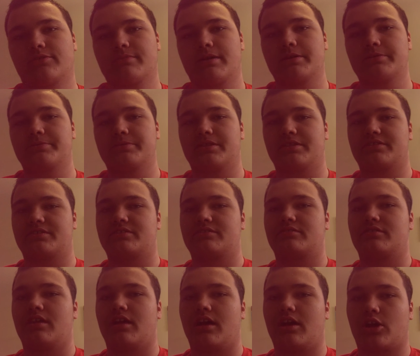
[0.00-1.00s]
of reminds me of
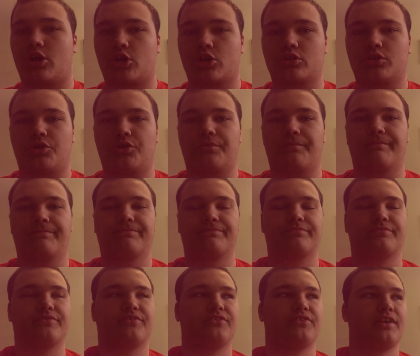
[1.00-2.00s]
the hurdle
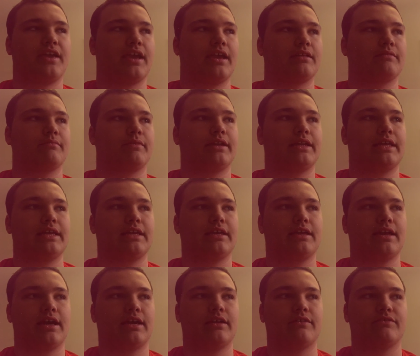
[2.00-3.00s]
scene when he
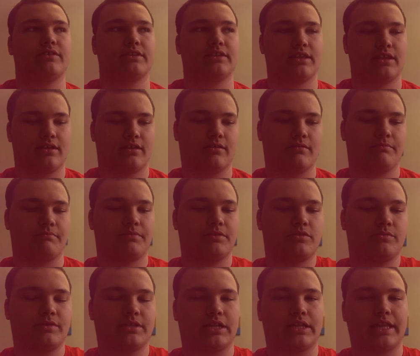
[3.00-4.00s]
kind of did the
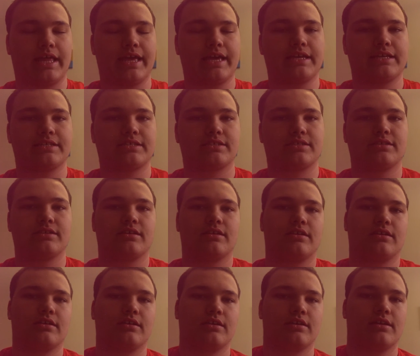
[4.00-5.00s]
between the legs.
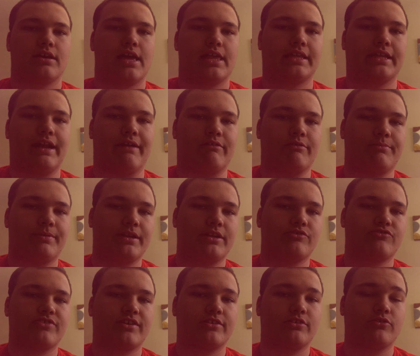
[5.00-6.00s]
And then
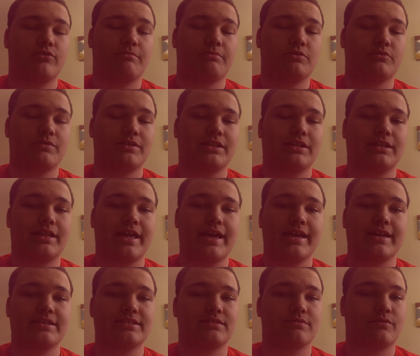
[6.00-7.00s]
everybody tried to do it between the
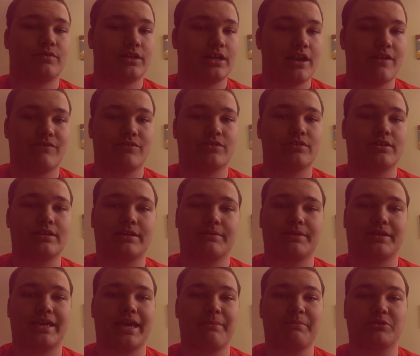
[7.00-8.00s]
legs and whatever, and it
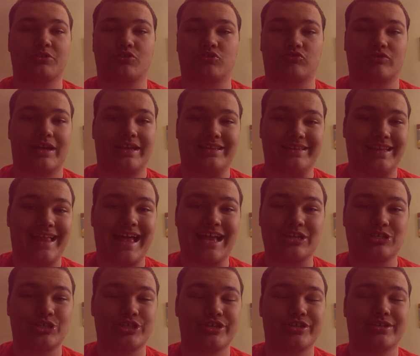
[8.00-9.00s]
became a trend
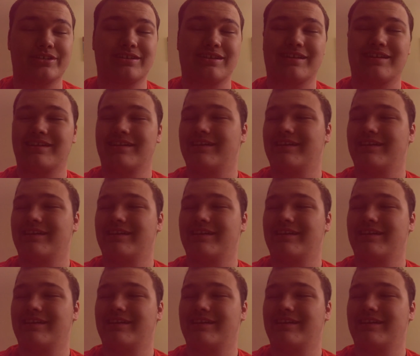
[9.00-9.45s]
last year.